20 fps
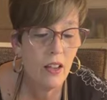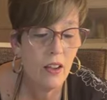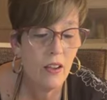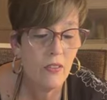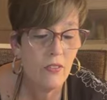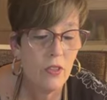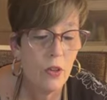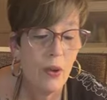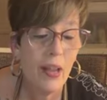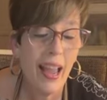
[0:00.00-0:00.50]

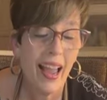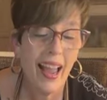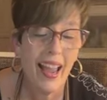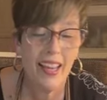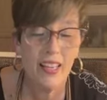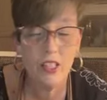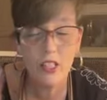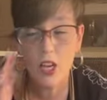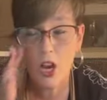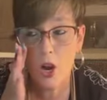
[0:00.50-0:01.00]
of
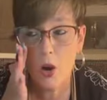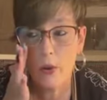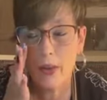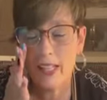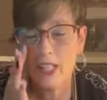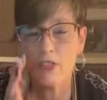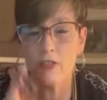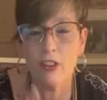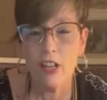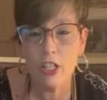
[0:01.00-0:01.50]
I know
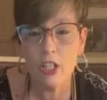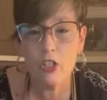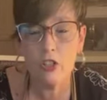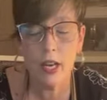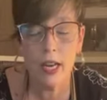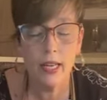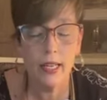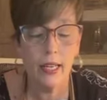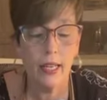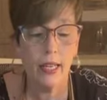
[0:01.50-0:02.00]
it's
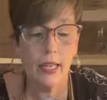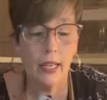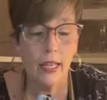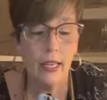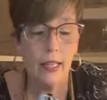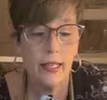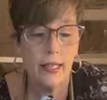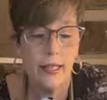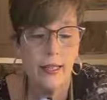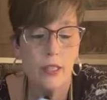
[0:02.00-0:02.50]
frustrating.
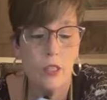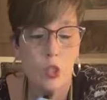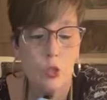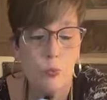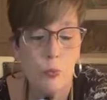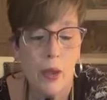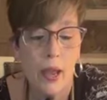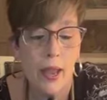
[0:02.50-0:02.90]
It is.